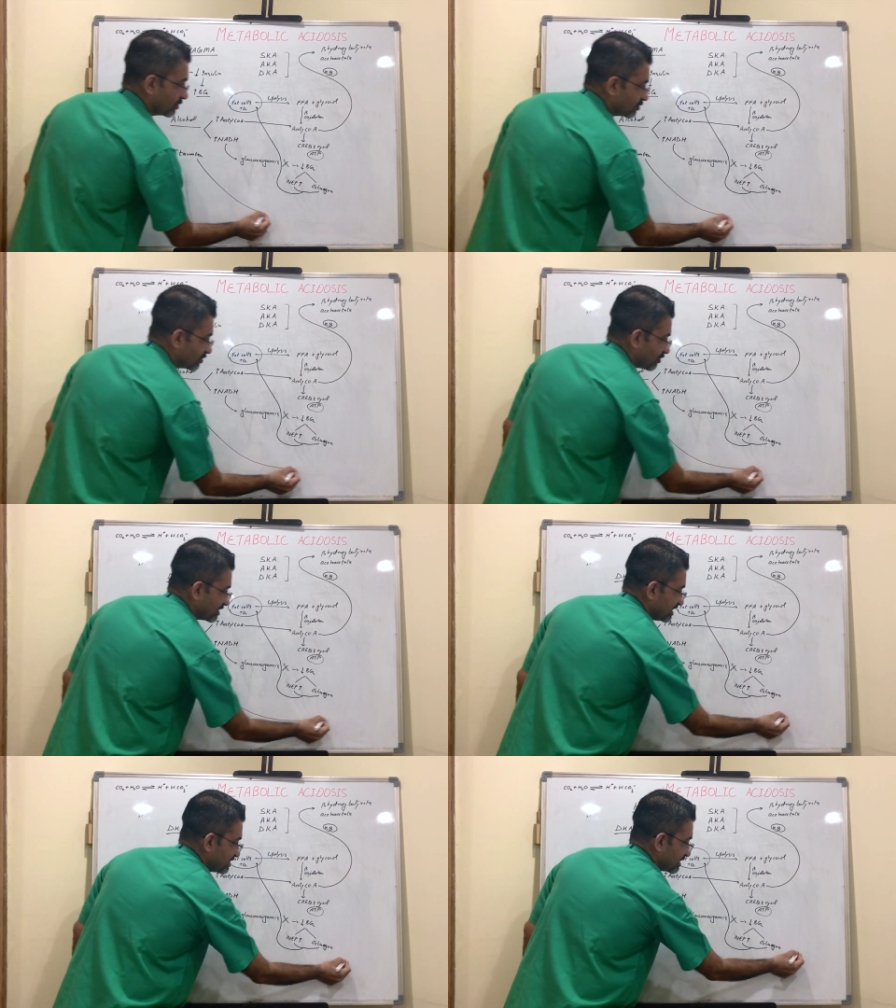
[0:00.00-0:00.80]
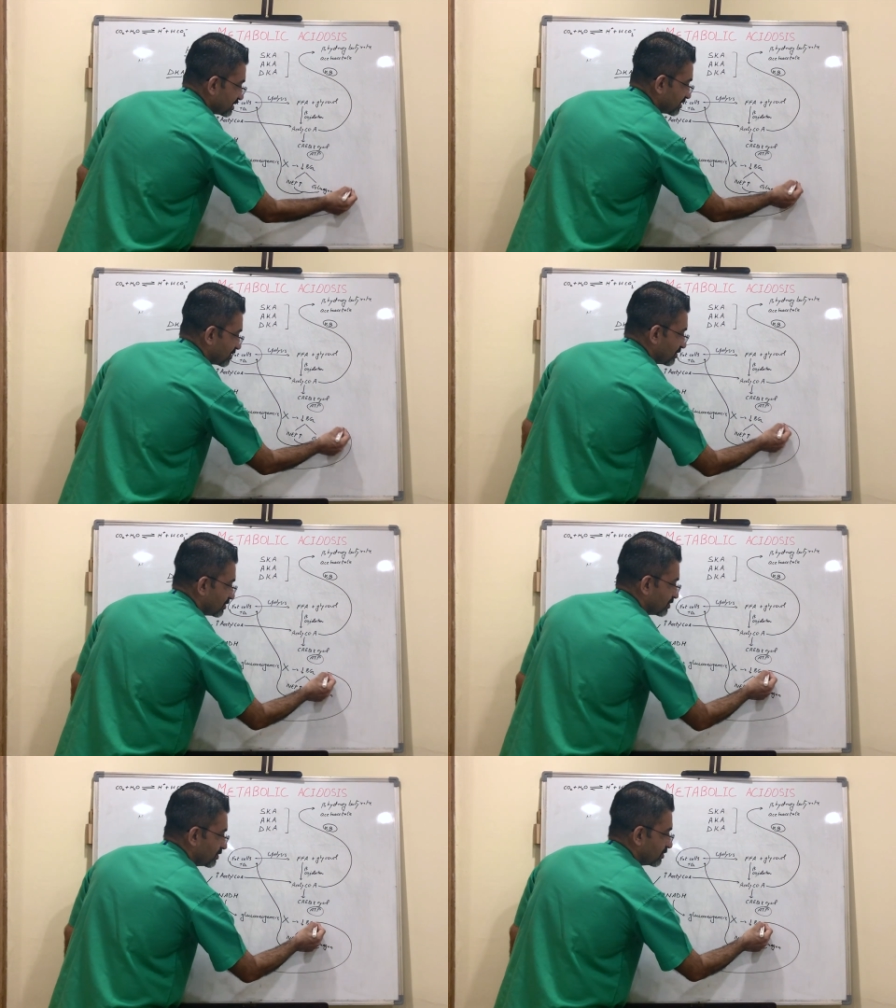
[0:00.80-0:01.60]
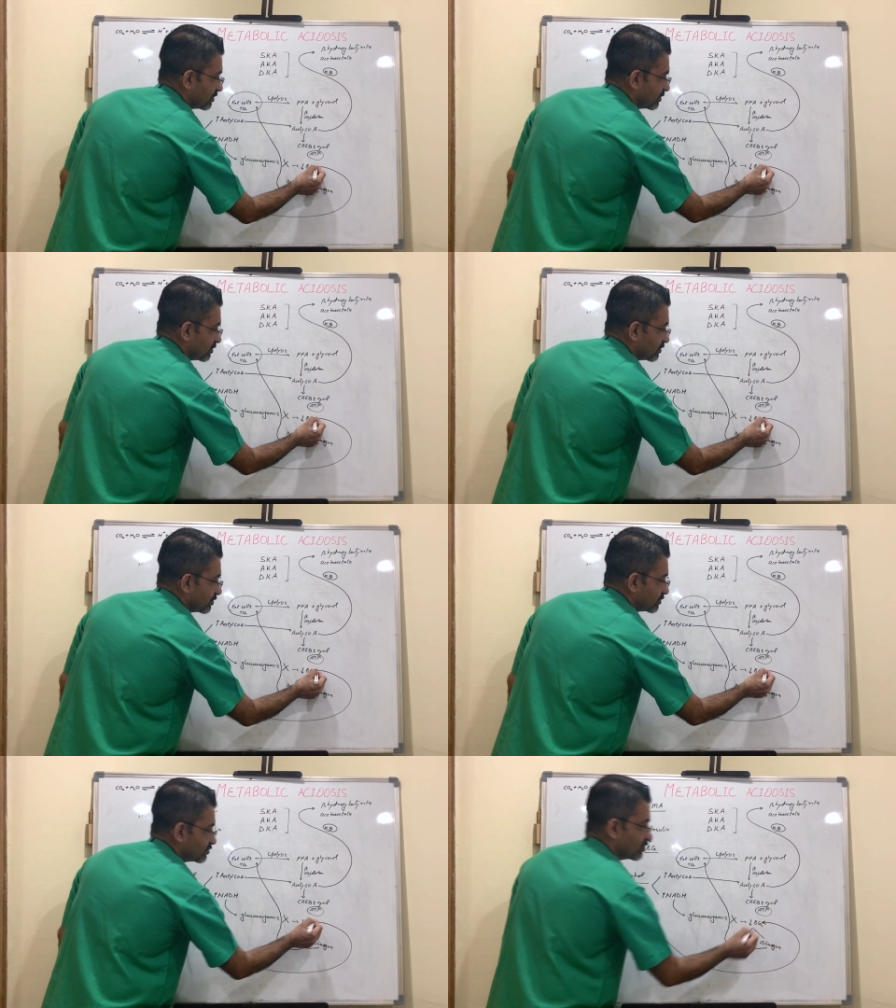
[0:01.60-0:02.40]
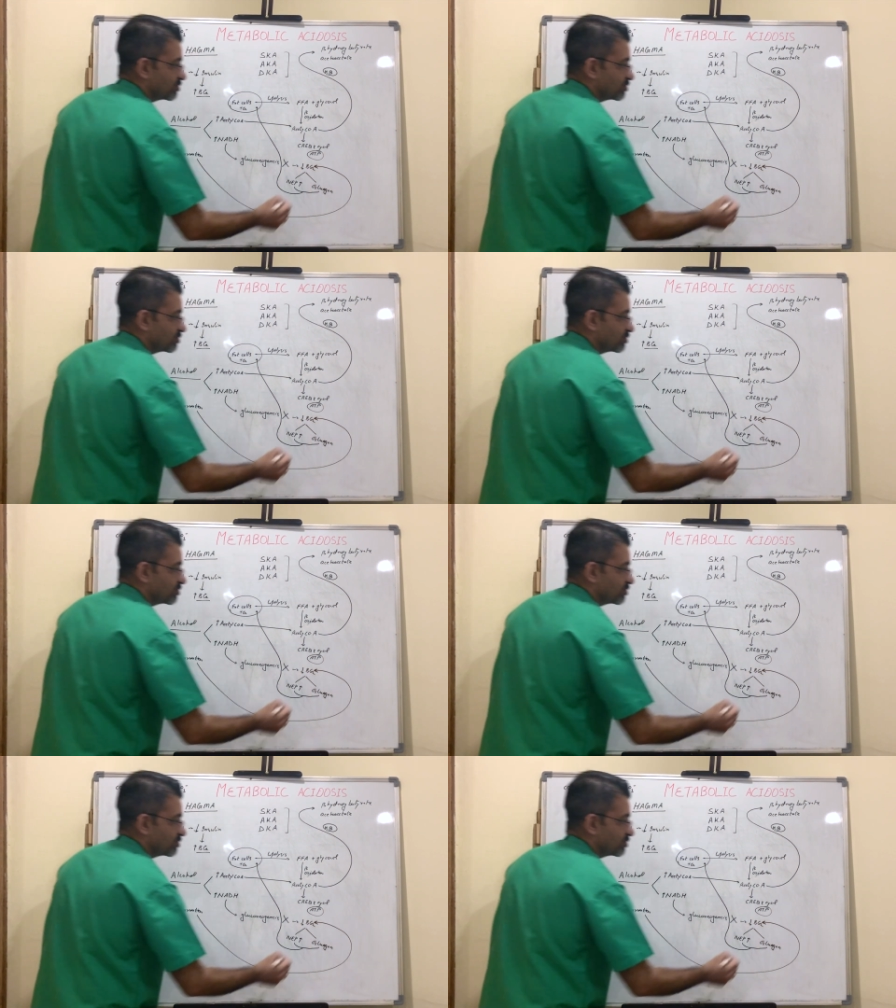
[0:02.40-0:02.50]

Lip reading: you are not eating, your